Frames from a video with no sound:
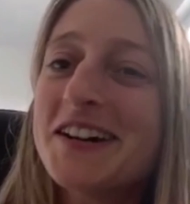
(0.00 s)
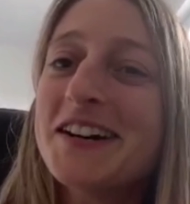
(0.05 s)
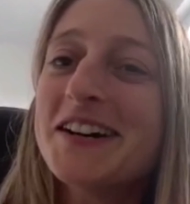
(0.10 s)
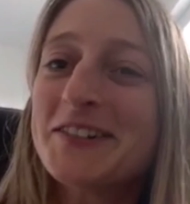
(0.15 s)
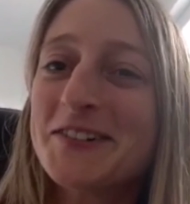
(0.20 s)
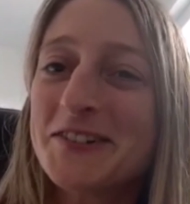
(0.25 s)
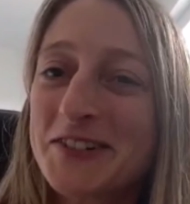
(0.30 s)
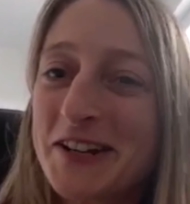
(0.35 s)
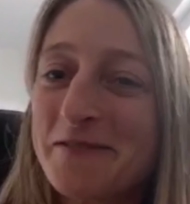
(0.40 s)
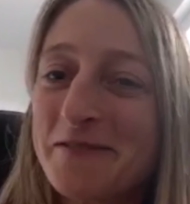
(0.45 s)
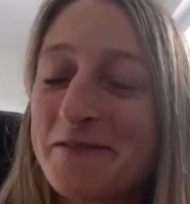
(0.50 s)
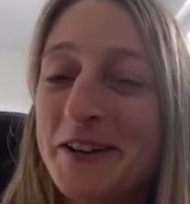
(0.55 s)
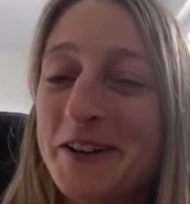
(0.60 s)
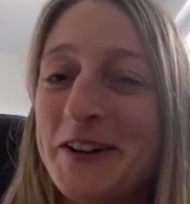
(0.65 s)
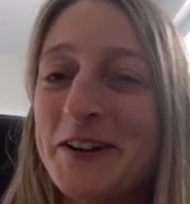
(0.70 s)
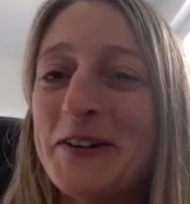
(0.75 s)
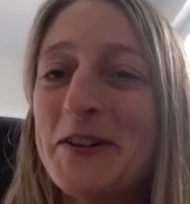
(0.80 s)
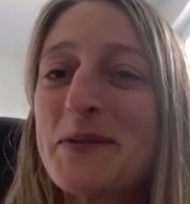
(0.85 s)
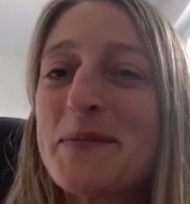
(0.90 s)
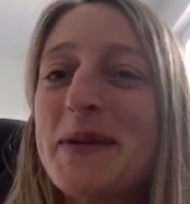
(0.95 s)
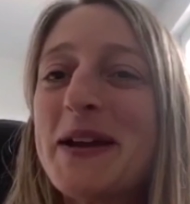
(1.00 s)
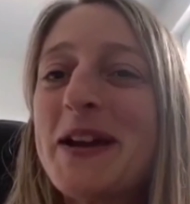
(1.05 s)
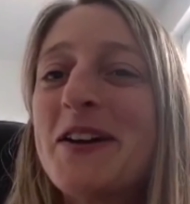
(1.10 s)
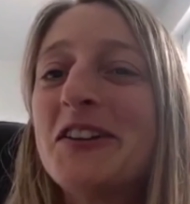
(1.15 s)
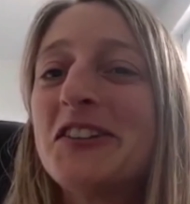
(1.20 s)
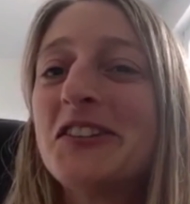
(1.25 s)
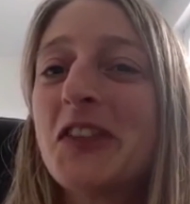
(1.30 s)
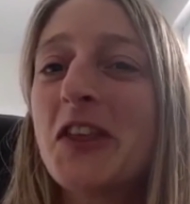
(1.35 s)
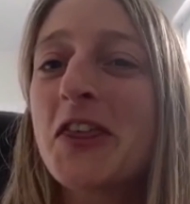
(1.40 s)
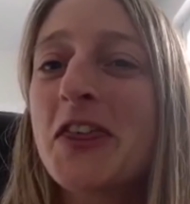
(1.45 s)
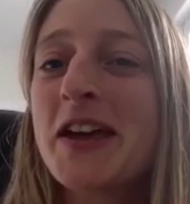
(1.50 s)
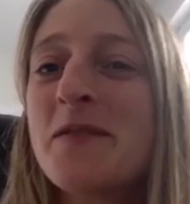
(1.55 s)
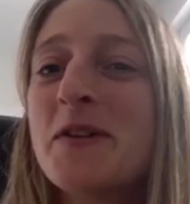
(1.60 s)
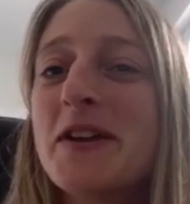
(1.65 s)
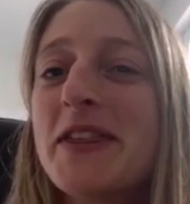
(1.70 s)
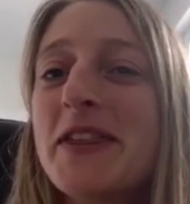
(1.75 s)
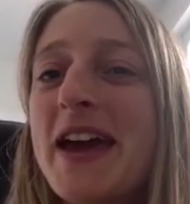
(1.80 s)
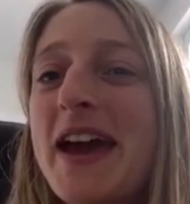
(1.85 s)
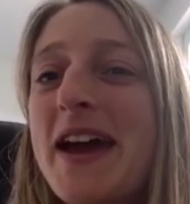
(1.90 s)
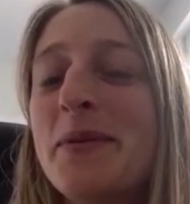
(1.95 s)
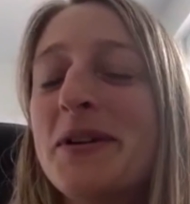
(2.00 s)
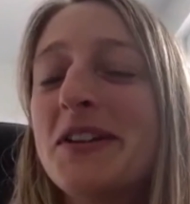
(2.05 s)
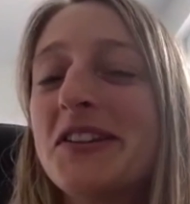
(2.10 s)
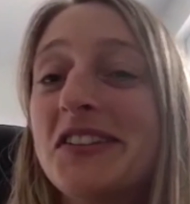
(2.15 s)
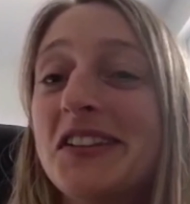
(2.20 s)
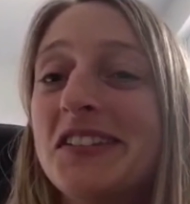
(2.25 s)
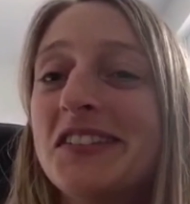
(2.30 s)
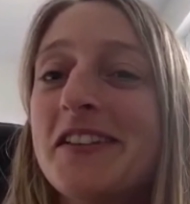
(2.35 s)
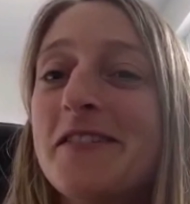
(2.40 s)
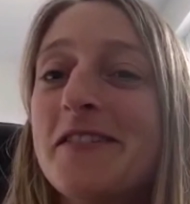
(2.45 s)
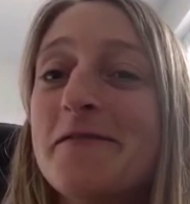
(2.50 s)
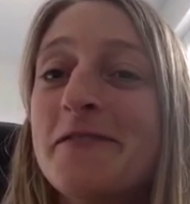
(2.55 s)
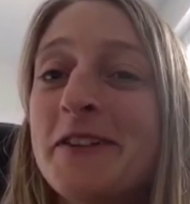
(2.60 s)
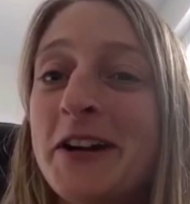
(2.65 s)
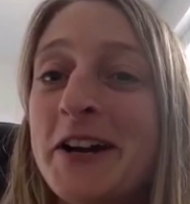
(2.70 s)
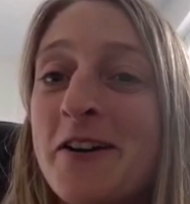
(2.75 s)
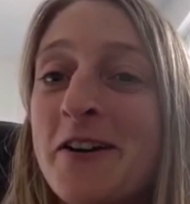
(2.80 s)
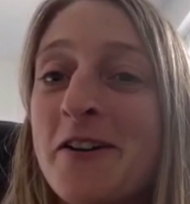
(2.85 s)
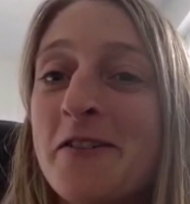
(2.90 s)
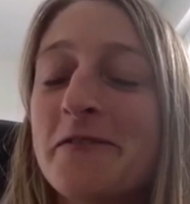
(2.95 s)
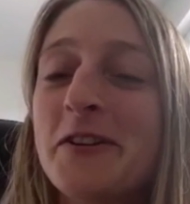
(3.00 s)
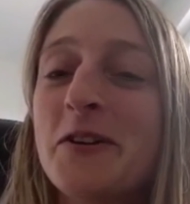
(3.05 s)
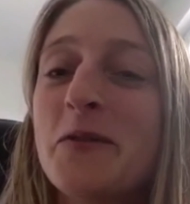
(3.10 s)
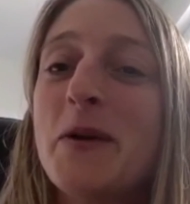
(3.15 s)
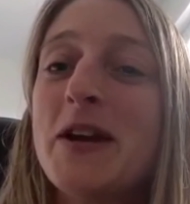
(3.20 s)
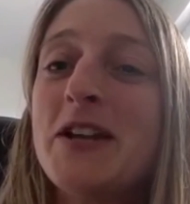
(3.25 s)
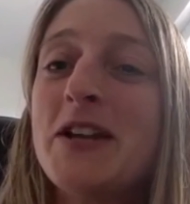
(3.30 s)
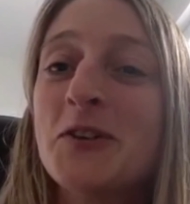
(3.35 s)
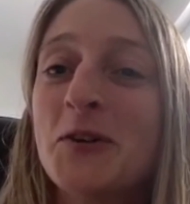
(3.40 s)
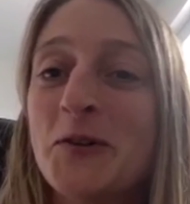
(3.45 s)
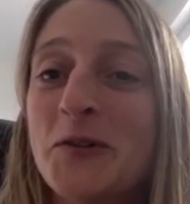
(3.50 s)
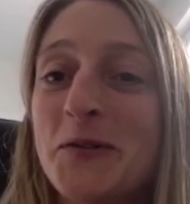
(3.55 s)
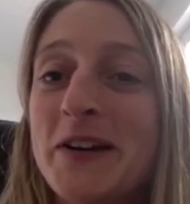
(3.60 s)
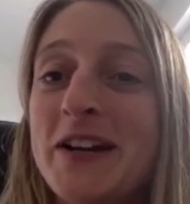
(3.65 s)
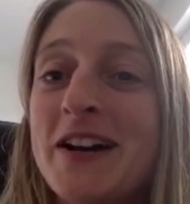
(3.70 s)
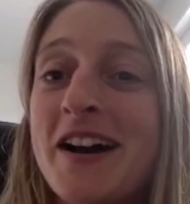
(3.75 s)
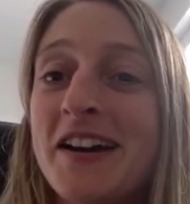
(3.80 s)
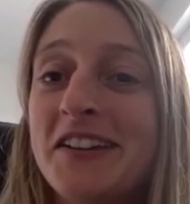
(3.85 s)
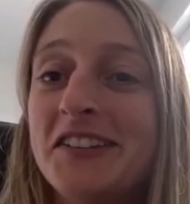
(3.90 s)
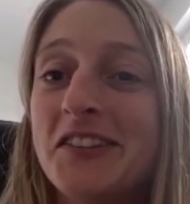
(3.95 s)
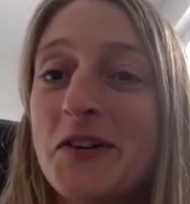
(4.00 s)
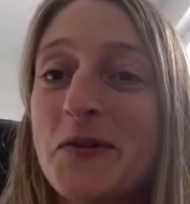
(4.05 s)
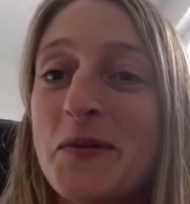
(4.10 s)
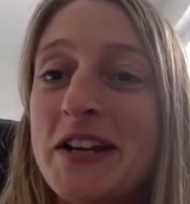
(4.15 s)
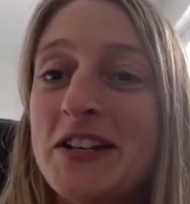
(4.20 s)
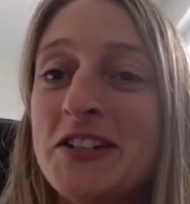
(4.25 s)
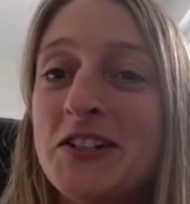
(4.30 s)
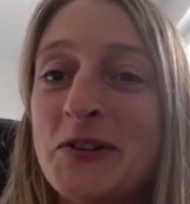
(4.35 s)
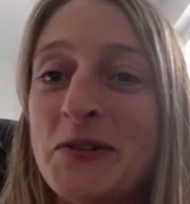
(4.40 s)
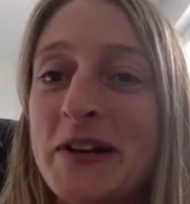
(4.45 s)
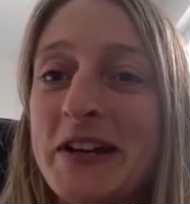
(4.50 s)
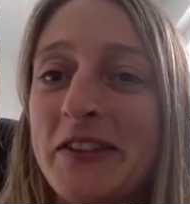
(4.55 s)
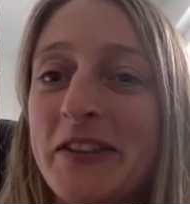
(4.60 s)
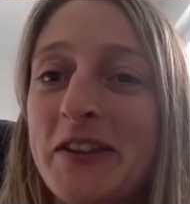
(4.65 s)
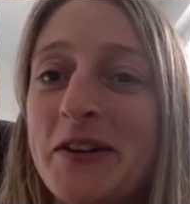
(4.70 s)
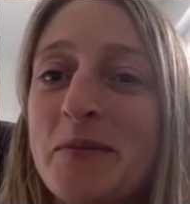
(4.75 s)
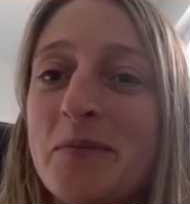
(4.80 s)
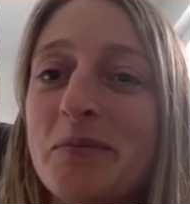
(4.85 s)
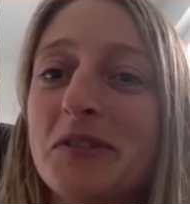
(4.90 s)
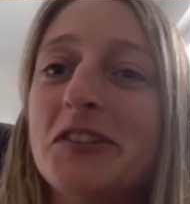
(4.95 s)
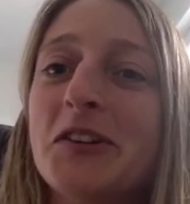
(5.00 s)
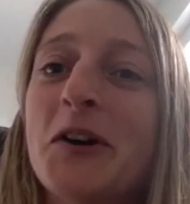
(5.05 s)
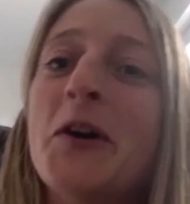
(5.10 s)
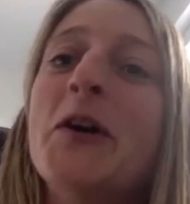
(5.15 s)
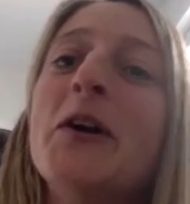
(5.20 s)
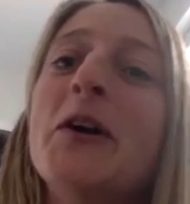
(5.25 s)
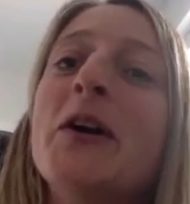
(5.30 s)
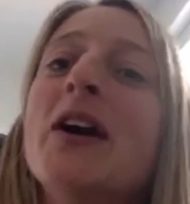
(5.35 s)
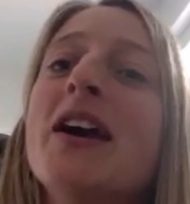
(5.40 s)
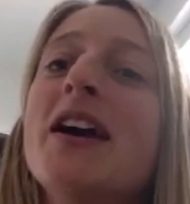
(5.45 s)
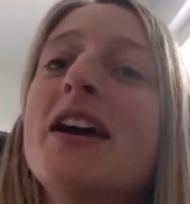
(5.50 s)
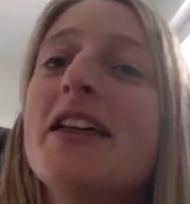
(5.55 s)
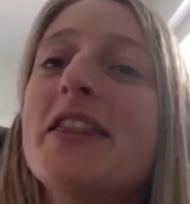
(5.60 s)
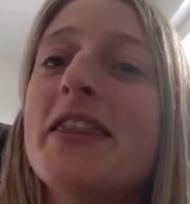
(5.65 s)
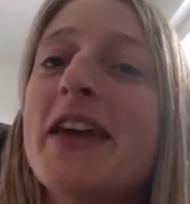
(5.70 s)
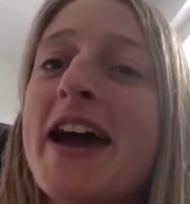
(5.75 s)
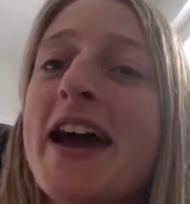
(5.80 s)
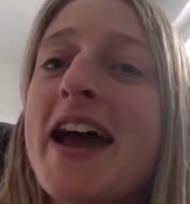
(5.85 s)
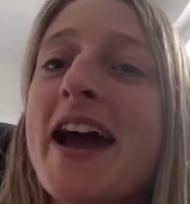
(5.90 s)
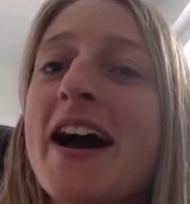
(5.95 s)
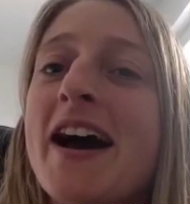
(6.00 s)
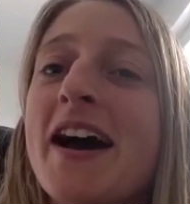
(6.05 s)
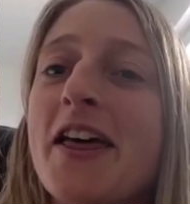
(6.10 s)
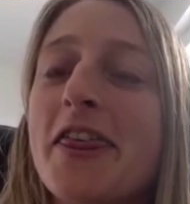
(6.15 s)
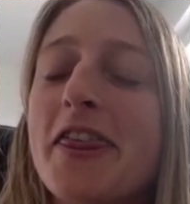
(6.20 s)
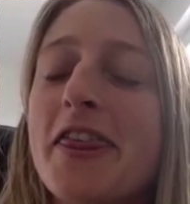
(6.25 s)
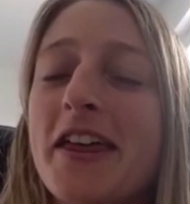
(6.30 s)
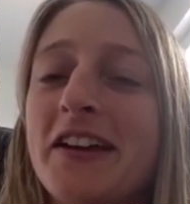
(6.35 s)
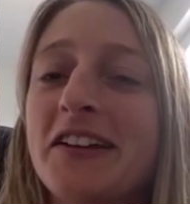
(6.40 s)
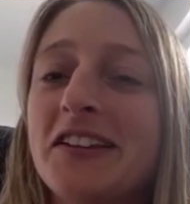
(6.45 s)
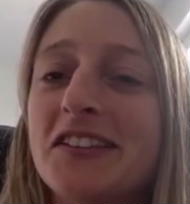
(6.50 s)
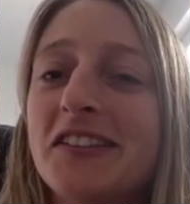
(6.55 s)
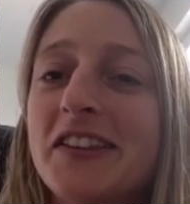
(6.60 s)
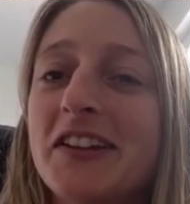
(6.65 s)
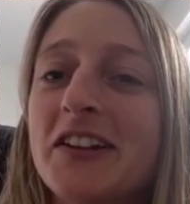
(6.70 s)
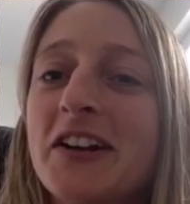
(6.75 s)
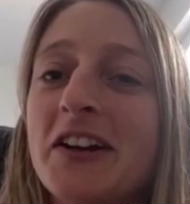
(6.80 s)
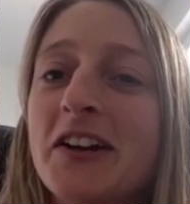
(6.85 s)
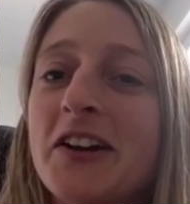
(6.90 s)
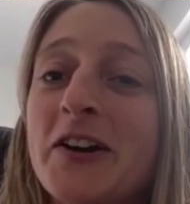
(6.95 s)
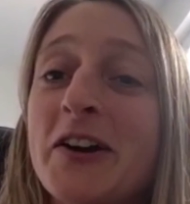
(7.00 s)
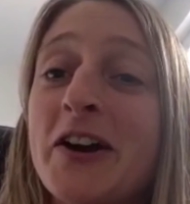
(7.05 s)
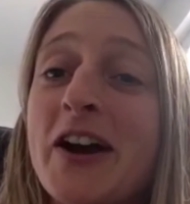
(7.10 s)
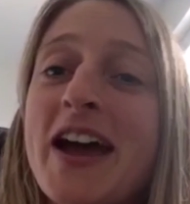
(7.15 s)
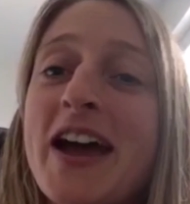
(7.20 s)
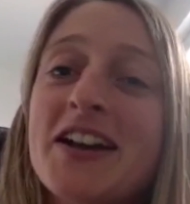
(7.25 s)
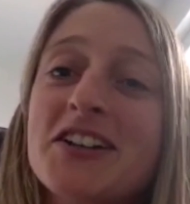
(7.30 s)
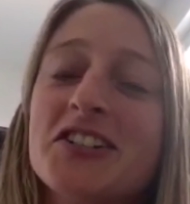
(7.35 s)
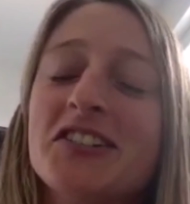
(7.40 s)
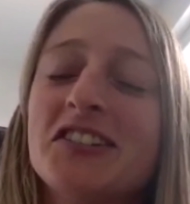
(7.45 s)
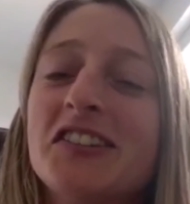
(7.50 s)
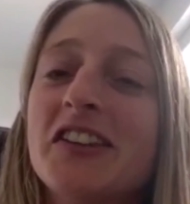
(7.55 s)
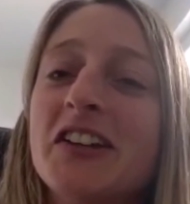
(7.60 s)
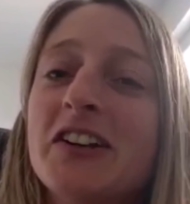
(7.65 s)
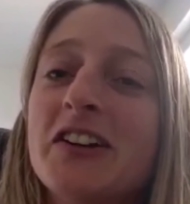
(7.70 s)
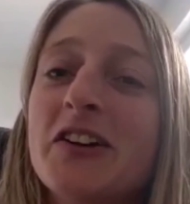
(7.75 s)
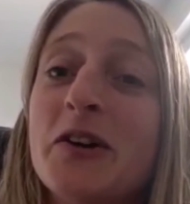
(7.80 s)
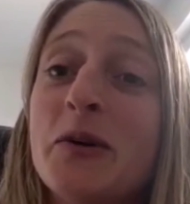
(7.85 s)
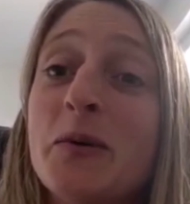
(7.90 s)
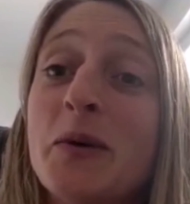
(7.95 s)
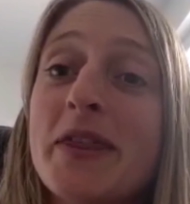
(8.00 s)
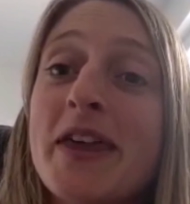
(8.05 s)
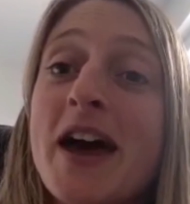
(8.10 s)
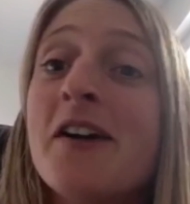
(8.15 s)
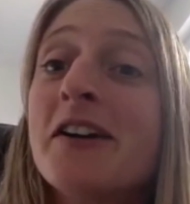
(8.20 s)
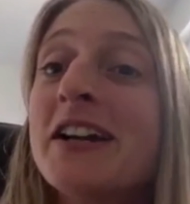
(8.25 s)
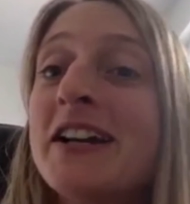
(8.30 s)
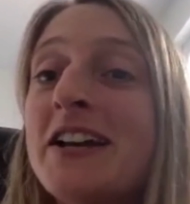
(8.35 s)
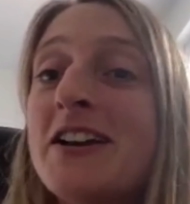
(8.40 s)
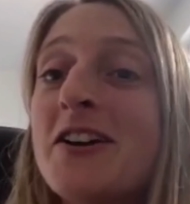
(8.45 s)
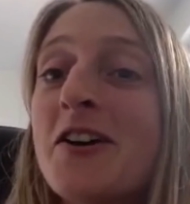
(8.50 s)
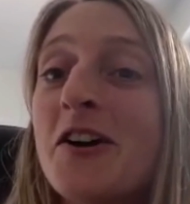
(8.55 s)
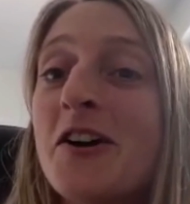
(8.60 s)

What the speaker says: a little difficult, because the thing with habits is that very often we don't realize that we're doing them. So they are things that occur, actions that occur without any